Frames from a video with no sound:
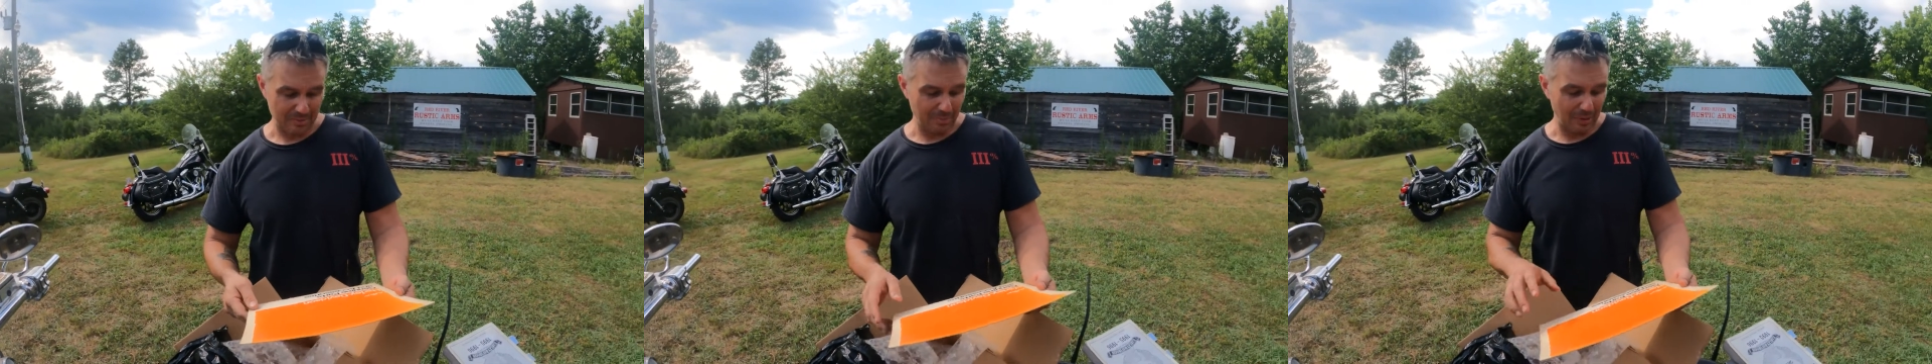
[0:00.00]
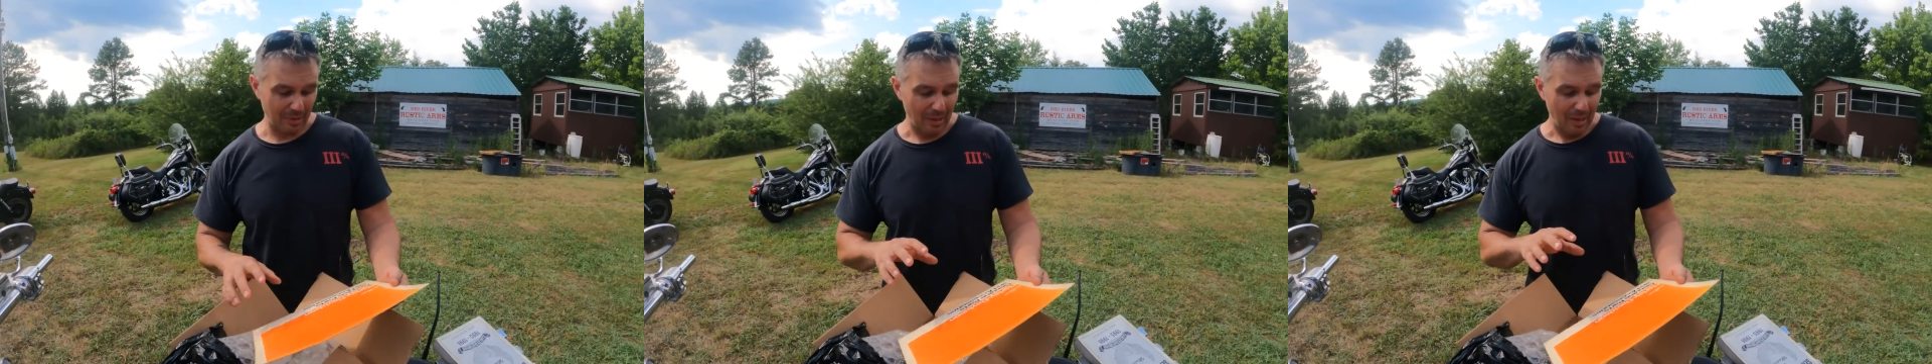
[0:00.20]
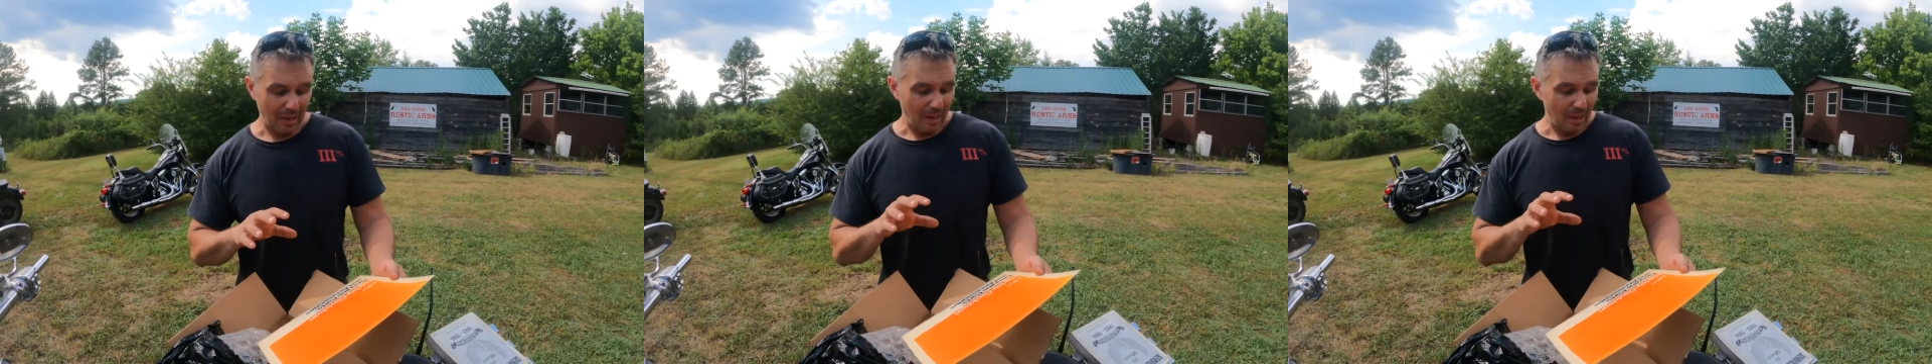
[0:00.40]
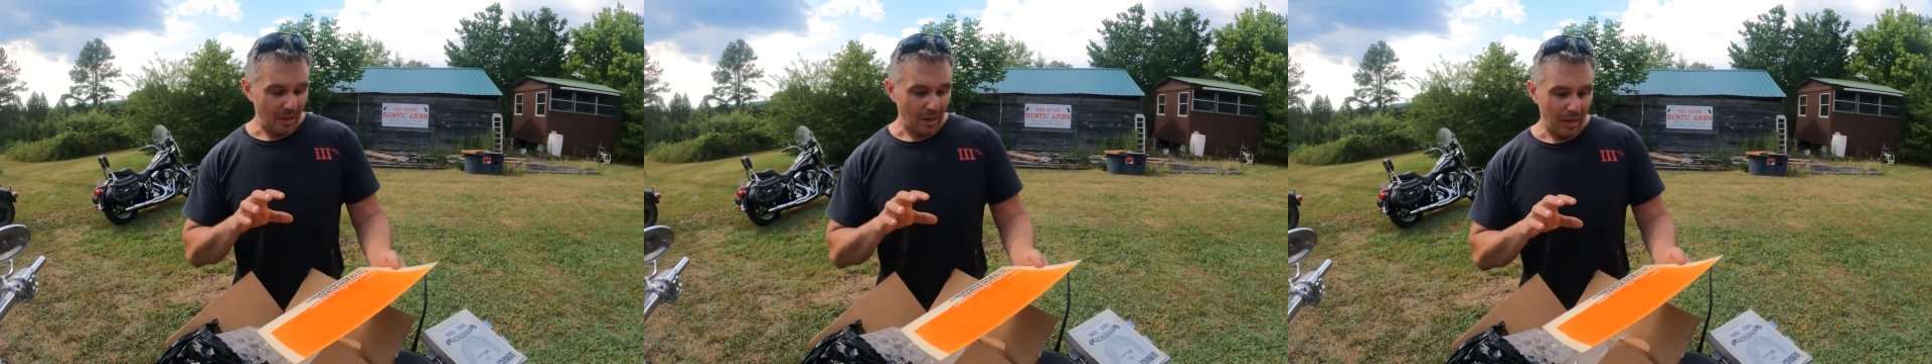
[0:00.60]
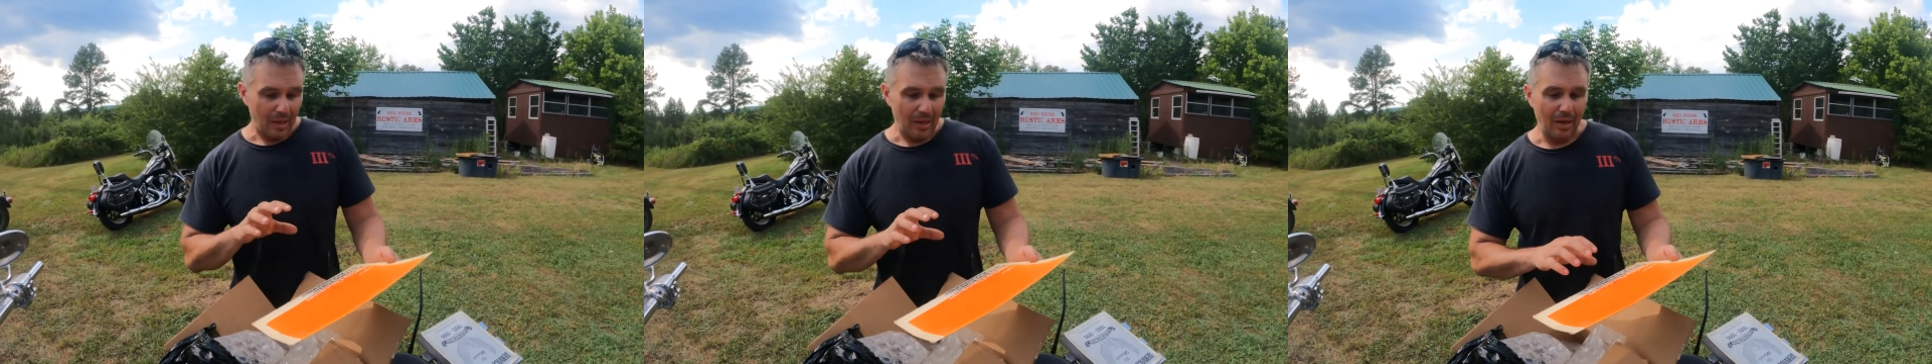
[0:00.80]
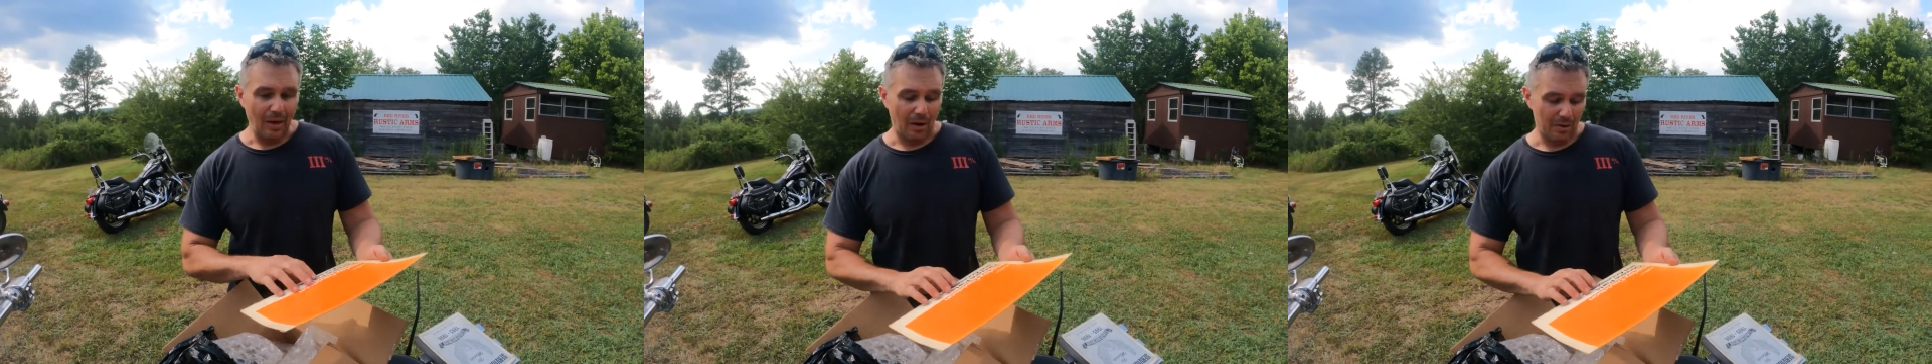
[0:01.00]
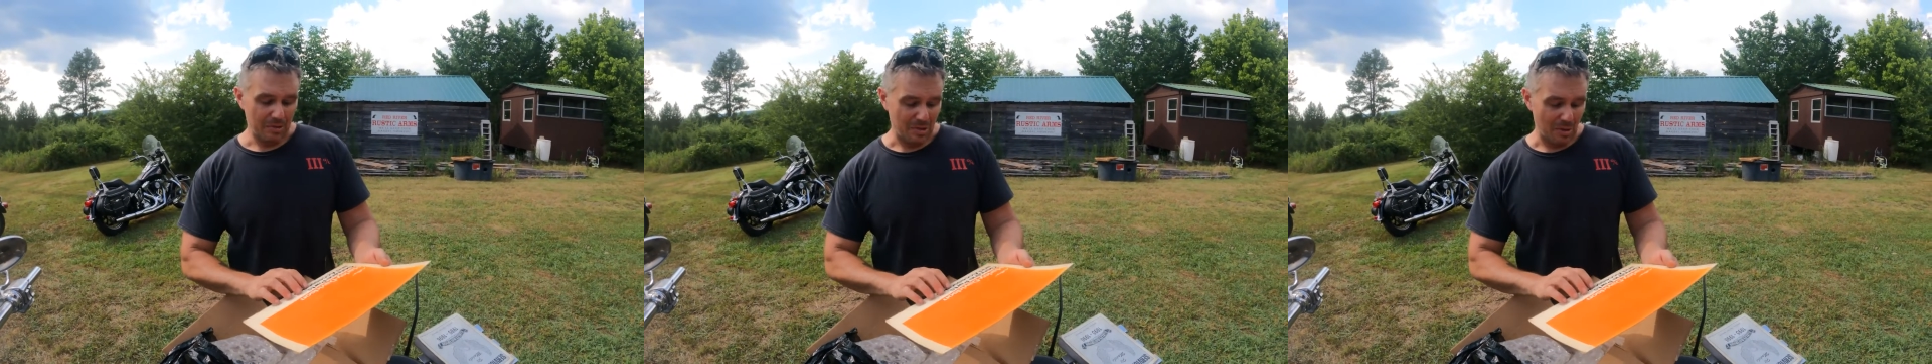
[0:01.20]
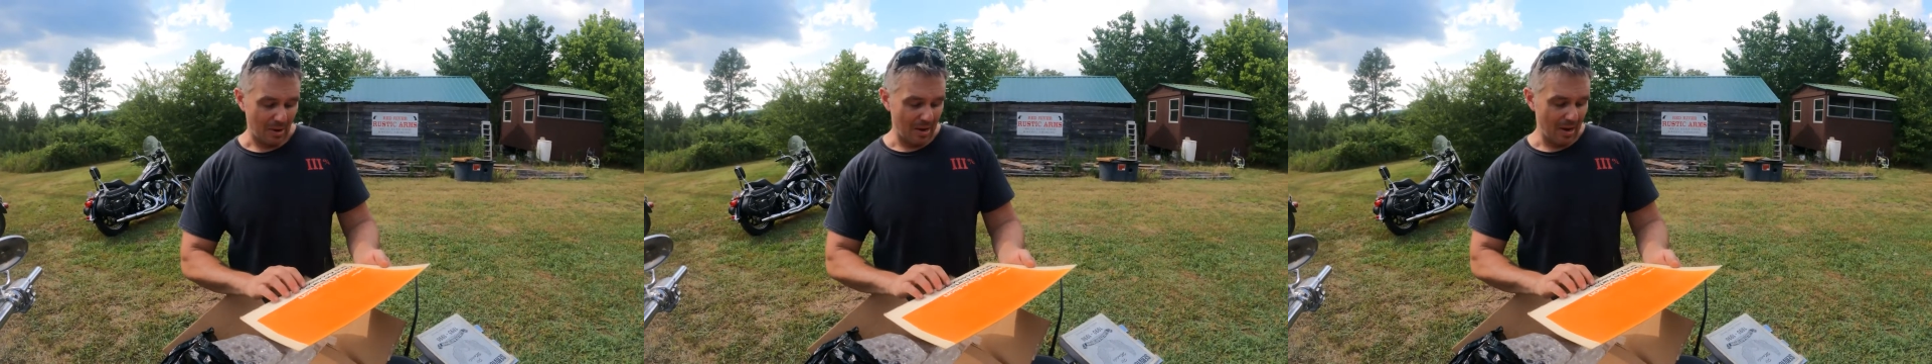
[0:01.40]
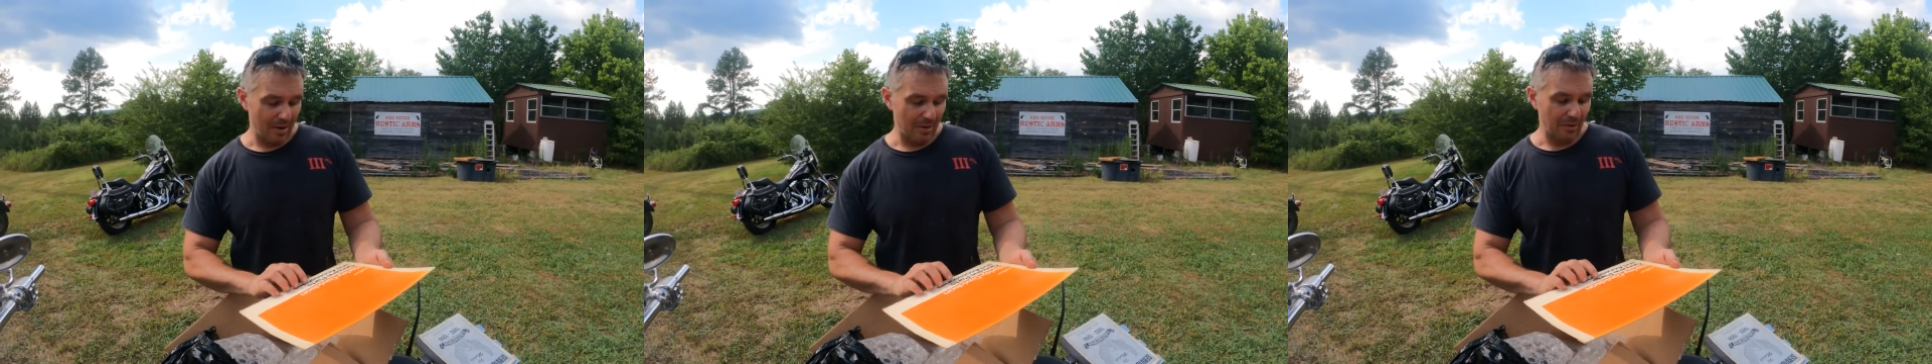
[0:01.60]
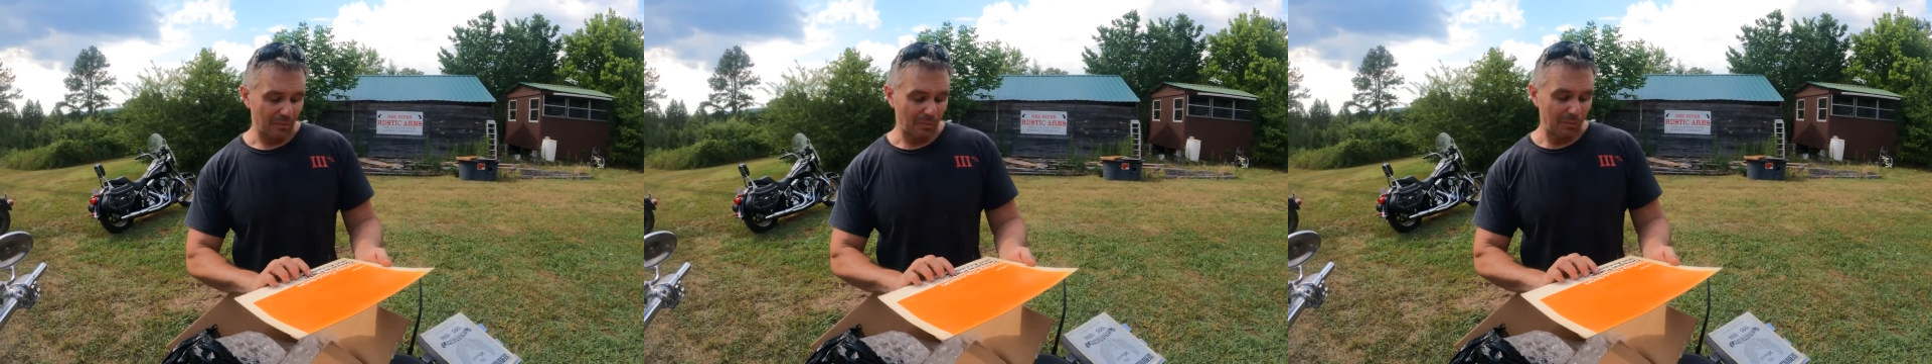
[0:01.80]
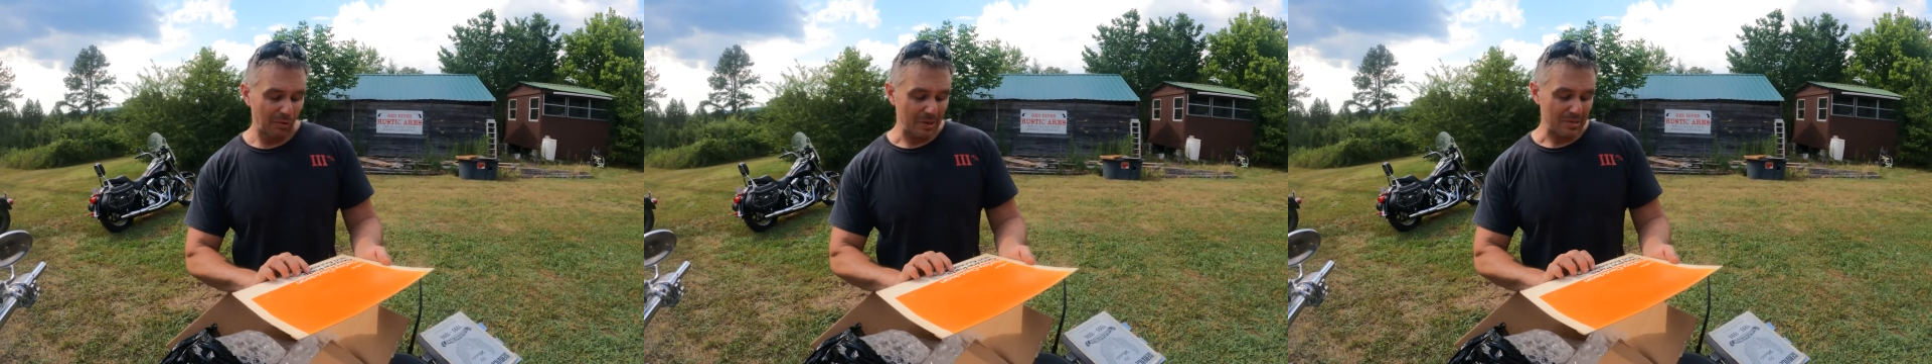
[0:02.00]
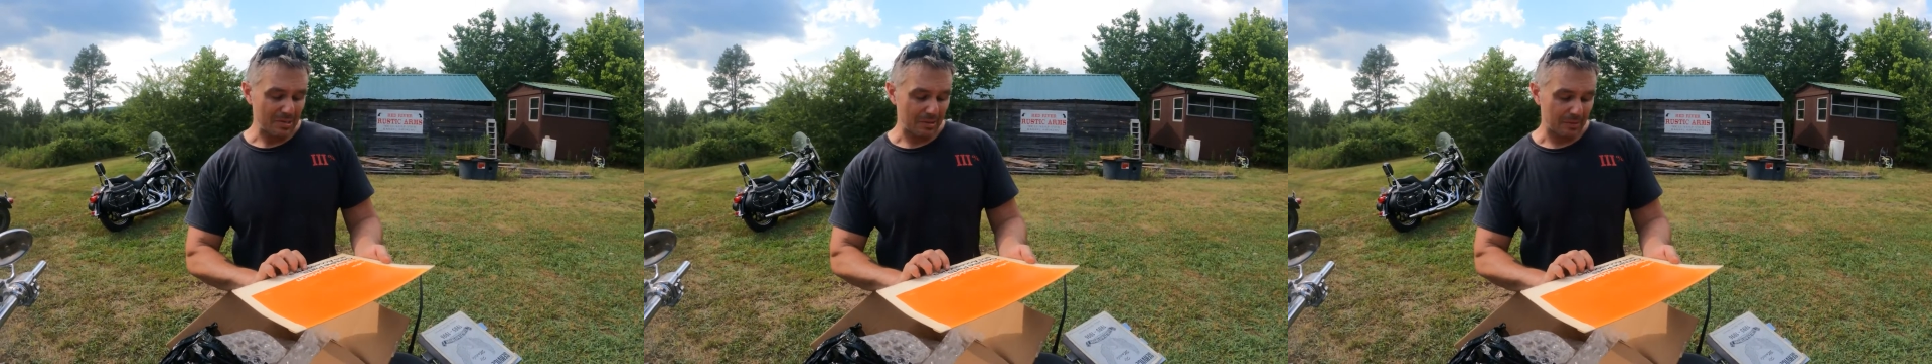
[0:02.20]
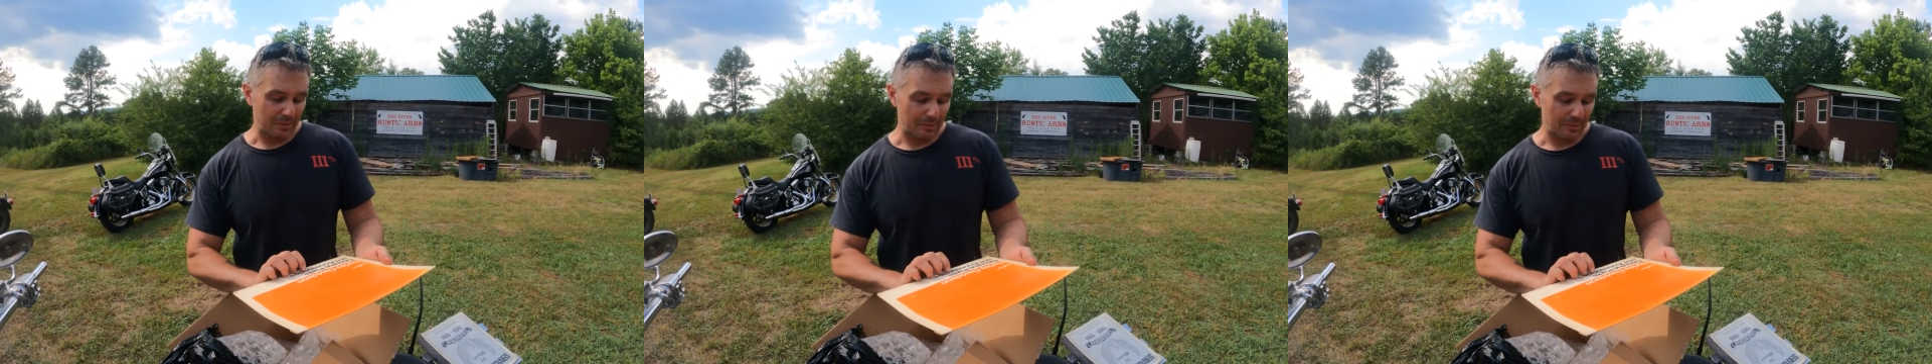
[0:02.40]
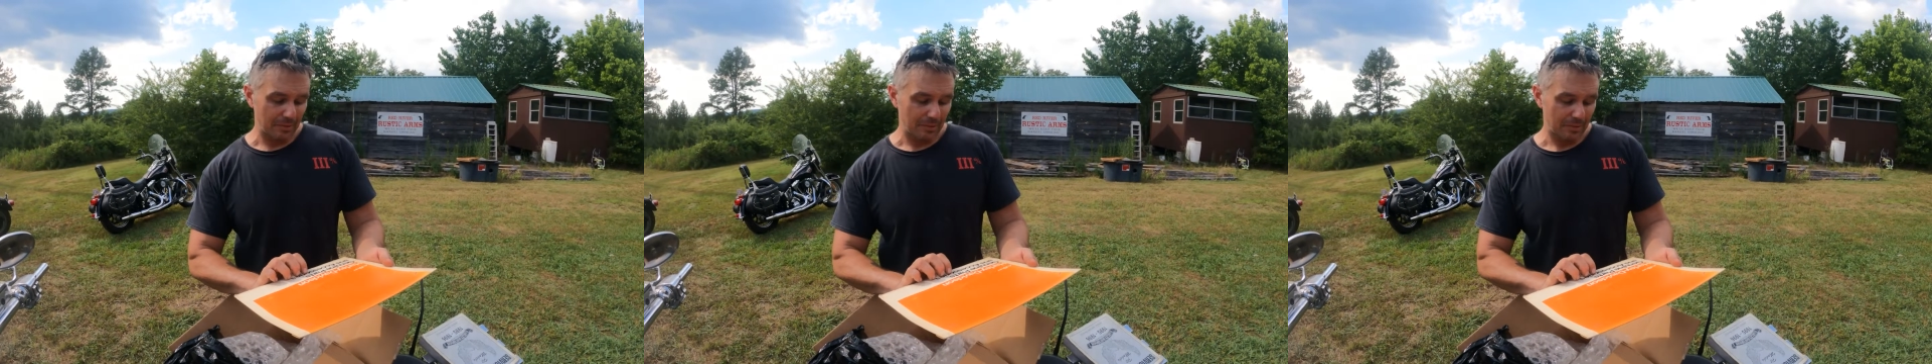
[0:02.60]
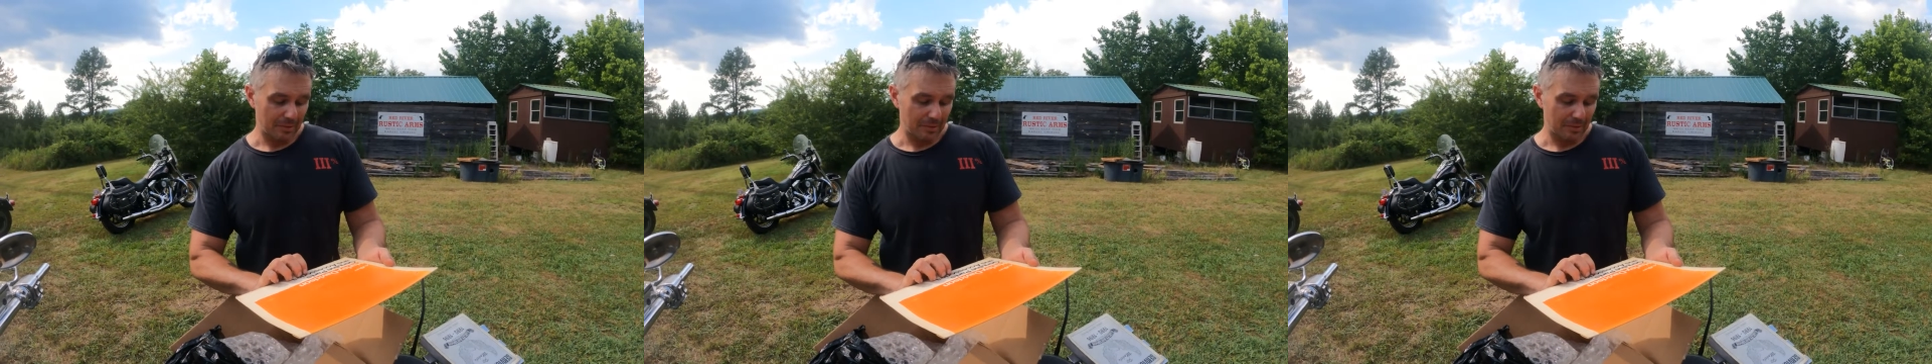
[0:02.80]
But he also had an original